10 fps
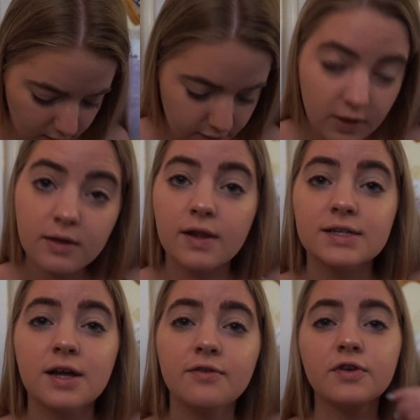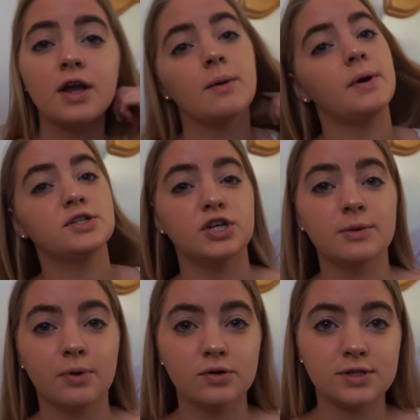And then let's not forget my
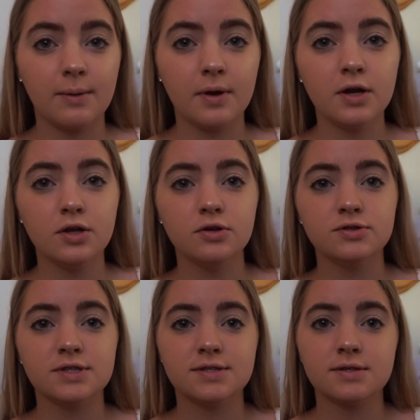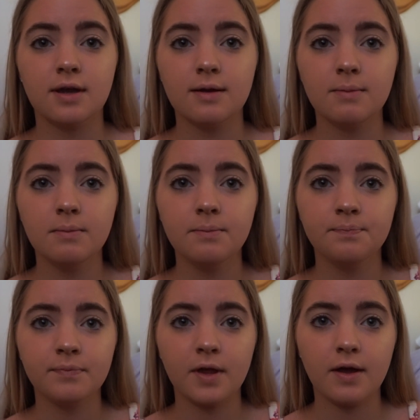cheekbones. I'm going to use the
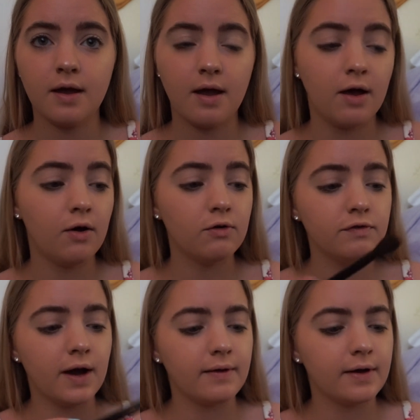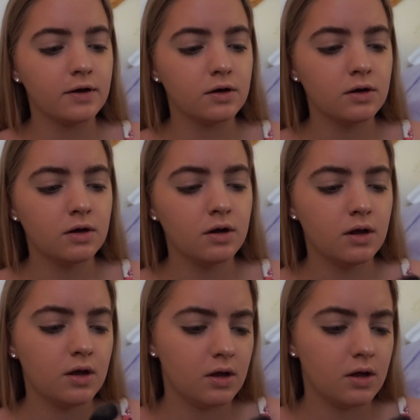same e.l.f. highlighter